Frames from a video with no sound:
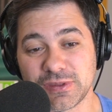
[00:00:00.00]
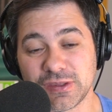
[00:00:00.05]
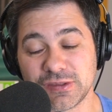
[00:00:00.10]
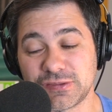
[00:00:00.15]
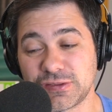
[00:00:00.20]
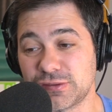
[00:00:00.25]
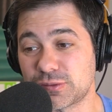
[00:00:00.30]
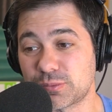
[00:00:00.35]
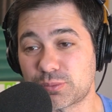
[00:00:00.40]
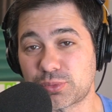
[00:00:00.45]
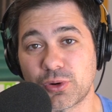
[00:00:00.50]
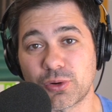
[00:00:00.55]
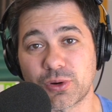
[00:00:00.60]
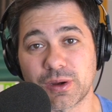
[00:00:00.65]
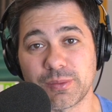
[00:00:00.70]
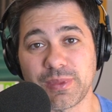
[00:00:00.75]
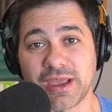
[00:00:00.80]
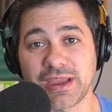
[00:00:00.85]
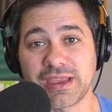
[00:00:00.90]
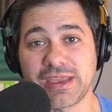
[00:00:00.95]
This is a
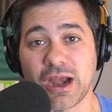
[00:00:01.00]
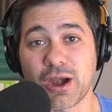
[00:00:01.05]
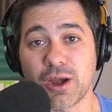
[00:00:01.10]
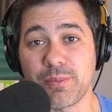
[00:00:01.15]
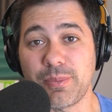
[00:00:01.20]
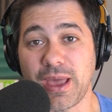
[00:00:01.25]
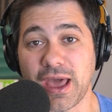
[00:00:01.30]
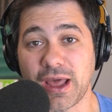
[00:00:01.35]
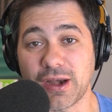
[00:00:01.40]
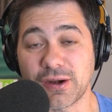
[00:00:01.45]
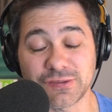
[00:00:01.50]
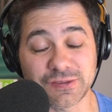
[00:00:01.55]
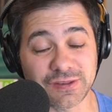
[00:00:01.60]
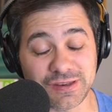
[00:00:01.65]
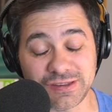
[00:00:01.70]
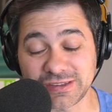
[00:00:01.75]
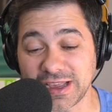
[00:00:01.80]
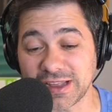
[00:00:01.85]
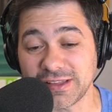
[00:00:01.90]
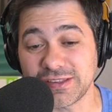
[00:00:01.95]
program that Gary Patterson, he's